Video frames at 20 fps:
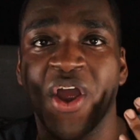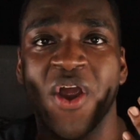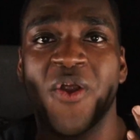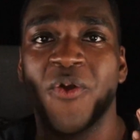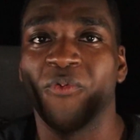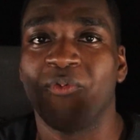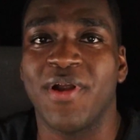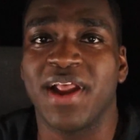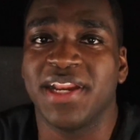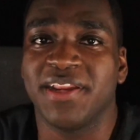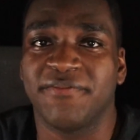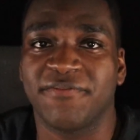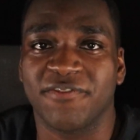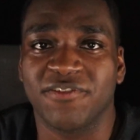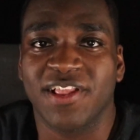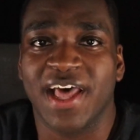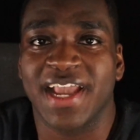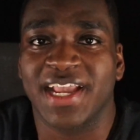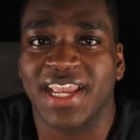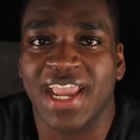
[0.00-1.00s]
ready for
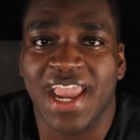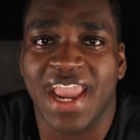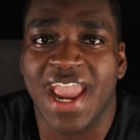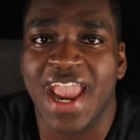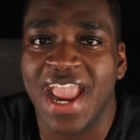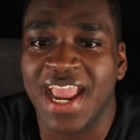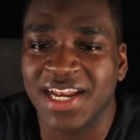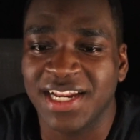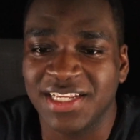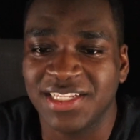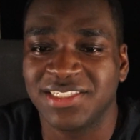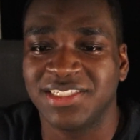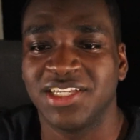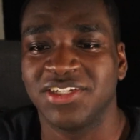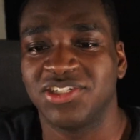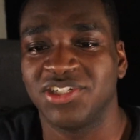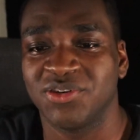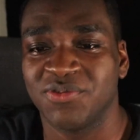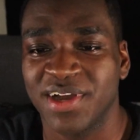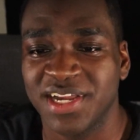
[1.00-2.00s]
any
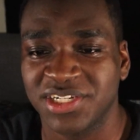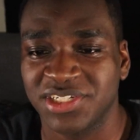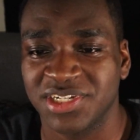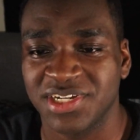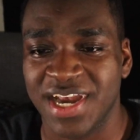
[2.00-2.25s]
situation